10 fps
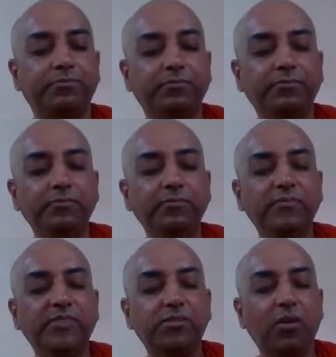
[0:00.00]
Hmm.
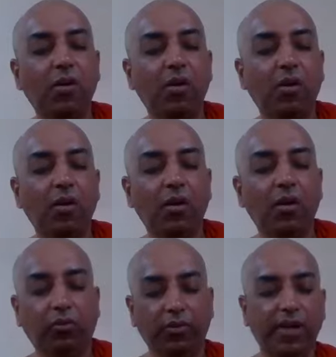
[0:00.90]

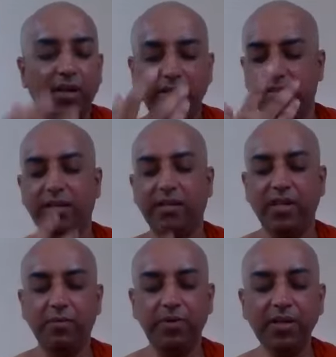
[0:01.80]
So that
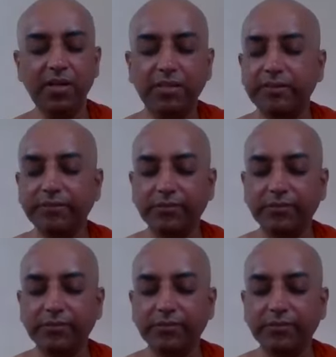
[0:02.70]
can be